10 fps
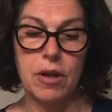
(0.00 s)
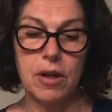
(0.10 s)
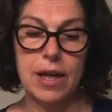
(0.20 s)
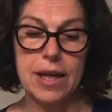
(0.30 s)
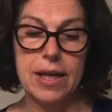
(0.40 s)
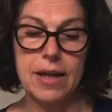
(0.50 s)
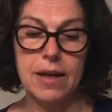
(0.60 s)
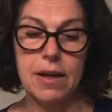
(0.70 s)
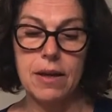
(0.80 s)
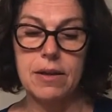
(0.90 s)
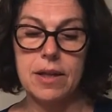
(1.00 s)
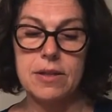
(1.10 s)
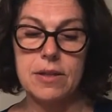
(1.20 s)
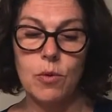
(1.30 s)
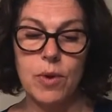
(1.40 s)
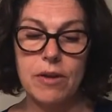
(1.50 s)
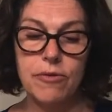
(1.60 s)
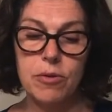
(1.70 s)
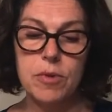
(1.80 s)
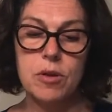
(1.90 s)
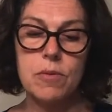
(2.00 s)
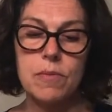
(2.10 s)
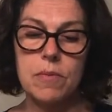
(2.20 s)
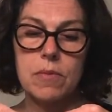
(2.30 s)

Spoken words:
like this away from you.